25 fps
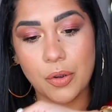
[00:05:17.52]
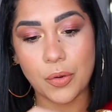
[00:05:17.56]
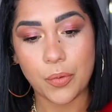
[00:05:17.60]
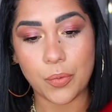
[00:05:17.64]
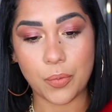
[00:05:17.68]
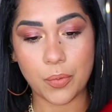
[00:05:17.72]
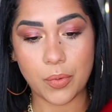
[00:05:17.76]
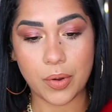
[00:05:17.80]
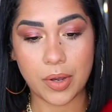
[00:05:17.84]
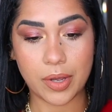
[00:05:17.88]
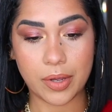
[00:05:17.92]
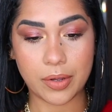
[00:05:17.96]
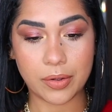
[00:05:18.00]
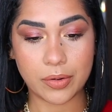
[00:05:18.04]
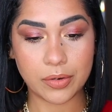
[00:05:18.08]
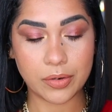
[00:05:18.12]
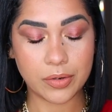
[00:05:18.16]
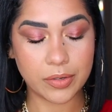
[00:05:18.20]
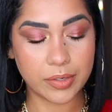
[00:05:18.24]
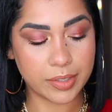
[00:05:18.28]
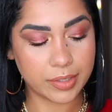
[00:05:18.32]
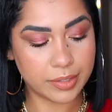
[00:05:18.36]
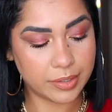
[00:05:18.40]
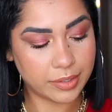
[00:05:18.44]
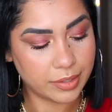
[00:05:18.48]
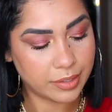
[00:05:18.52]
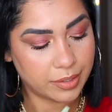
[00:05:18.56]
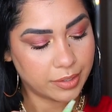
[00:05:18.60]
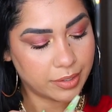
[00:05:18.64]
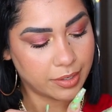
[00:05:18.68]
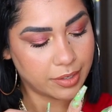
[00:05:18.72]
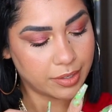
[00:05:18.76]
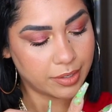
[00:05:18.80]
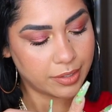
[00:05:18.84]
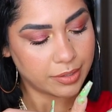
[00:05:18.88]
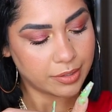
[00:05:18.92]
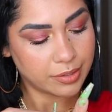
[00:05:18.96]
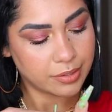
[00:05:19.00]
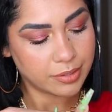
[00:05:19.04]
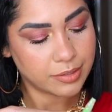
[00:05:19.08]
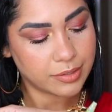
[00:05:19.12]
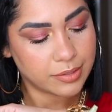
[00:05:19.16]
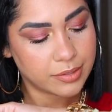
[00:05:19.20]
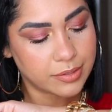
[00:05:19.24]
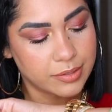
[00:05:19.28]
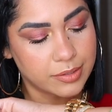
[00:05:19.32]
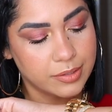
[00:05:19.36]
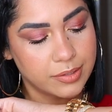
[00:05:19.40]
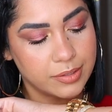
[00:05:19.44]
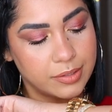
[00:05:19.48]
Wow, look at that,
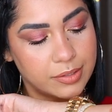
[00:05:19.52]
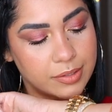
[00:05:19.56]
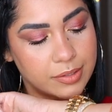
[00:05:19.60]
guys.